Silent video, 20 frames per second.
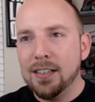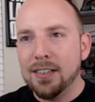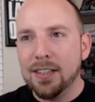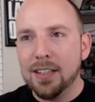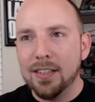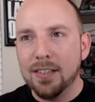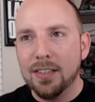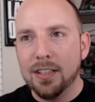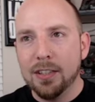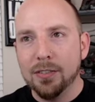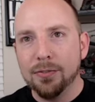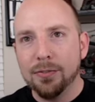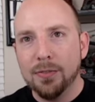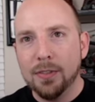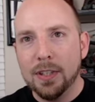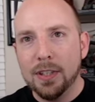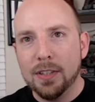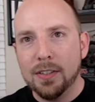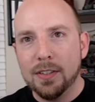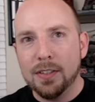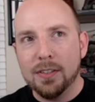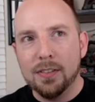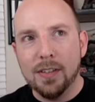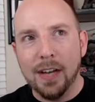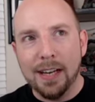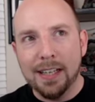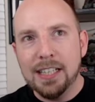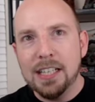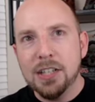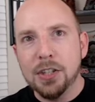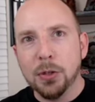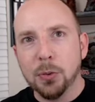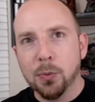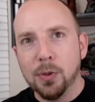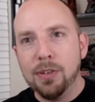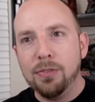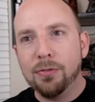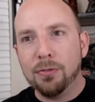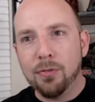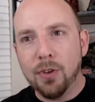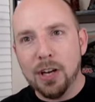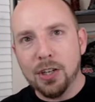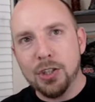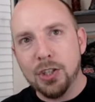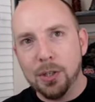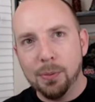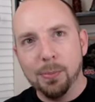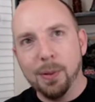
as if it. I need to refresh it,